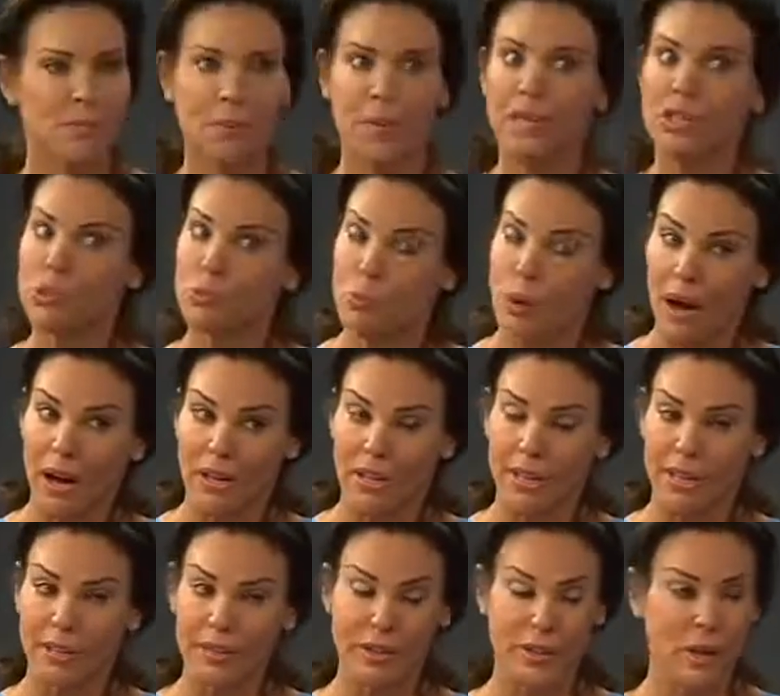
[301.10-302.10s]

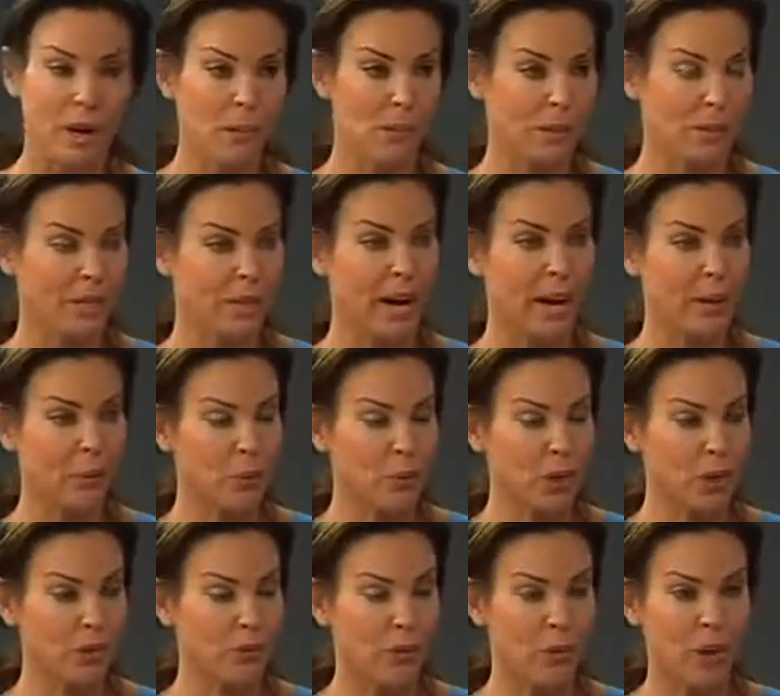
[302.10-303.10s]
Beachbody, the company I
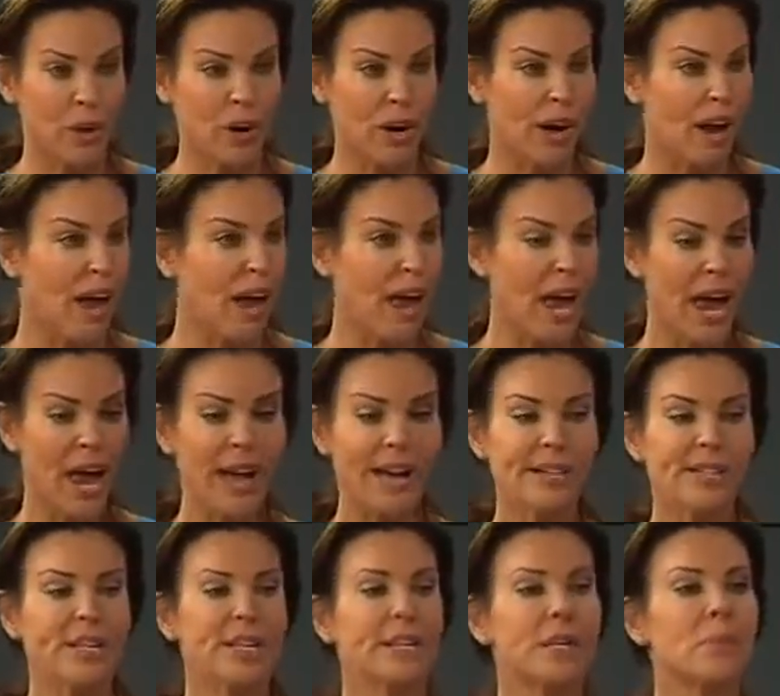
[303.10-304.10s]
work for,
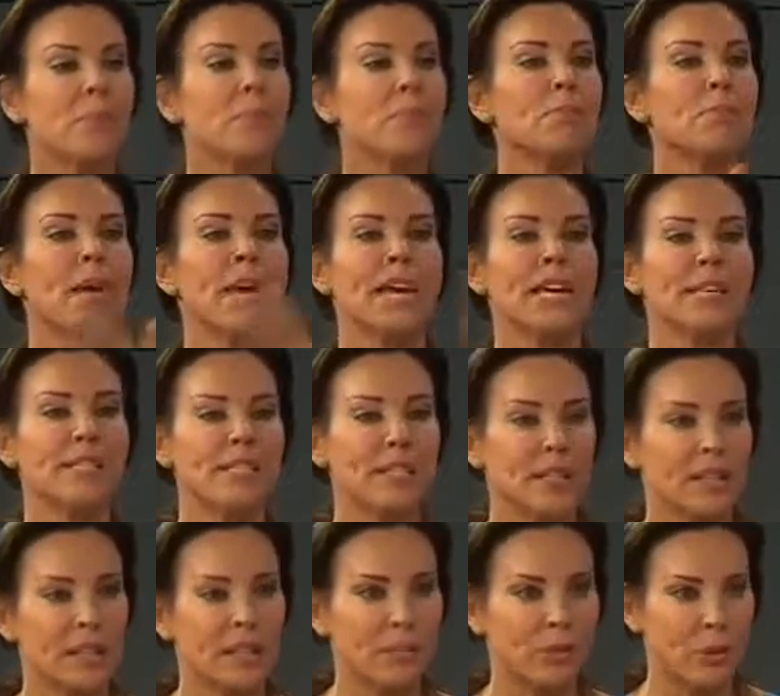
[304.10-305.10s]
has an
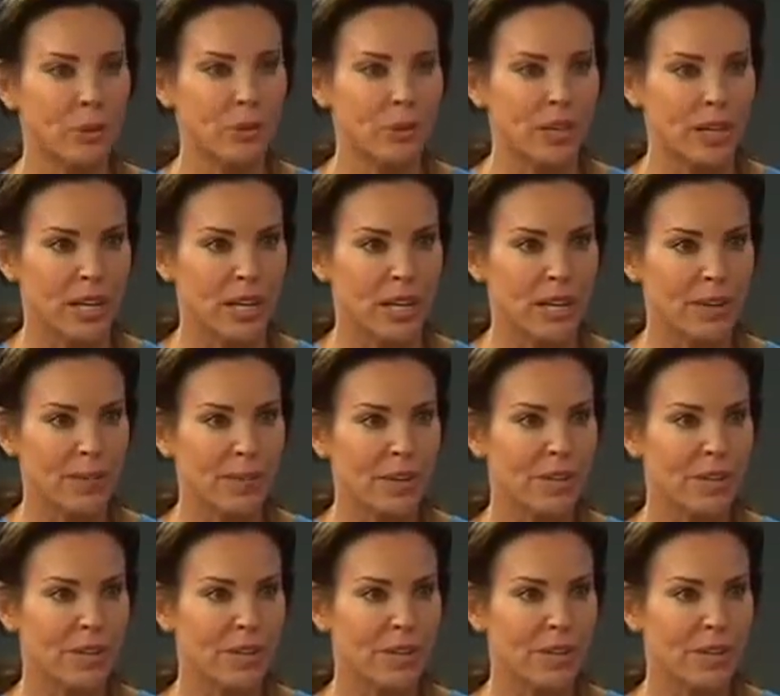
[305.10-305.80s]
amazing community.